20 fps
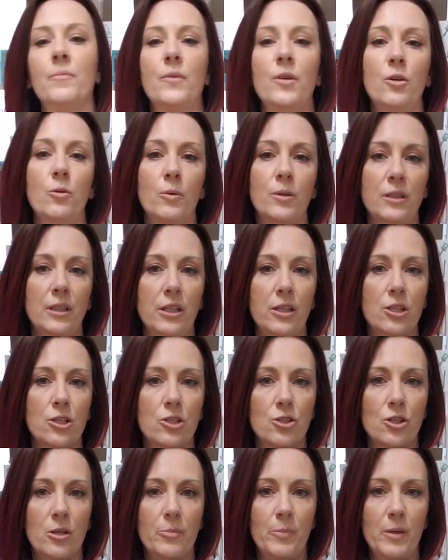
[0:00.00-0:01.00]
You will need a
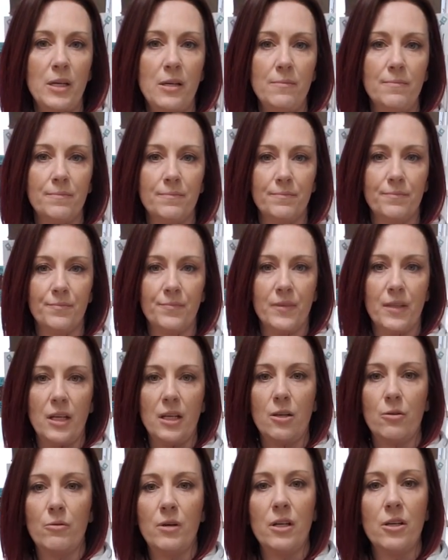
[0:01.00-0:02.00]
Sharpie, like
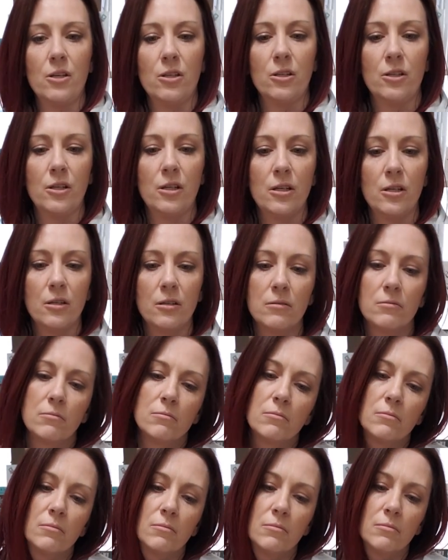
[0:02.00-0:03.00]
a regular,
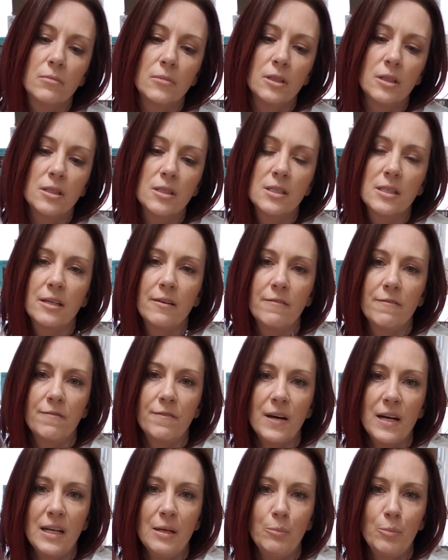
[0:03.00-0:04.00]
this is a
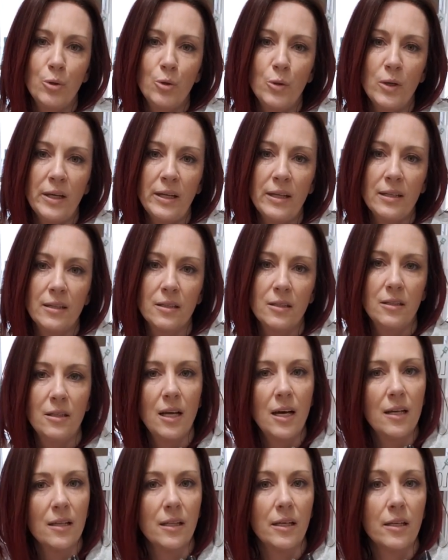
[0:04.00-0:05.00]
fine point,
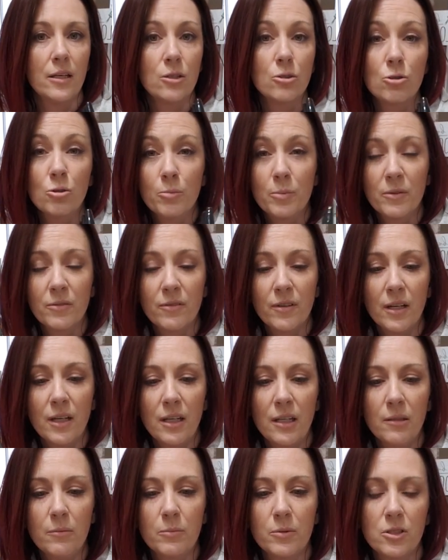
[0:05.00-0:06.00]
not like a super
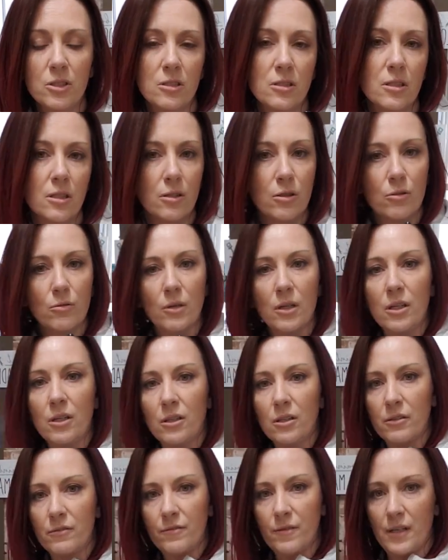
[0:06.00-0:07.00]
fine, but just like a
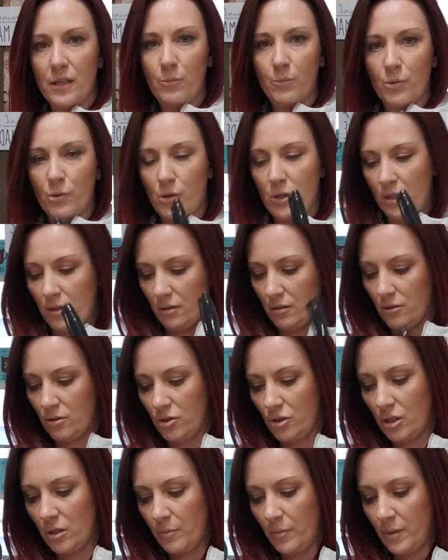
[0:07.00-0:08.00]
regular fine point
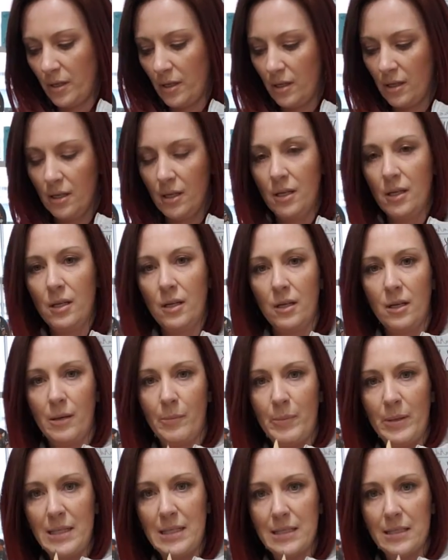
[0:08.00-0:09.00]
Sharpie, a
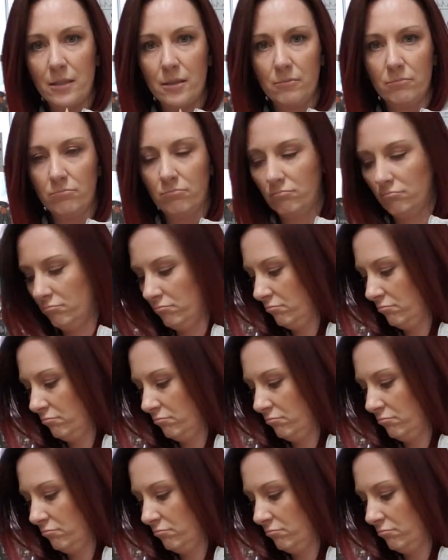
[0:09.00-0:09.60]
pencil,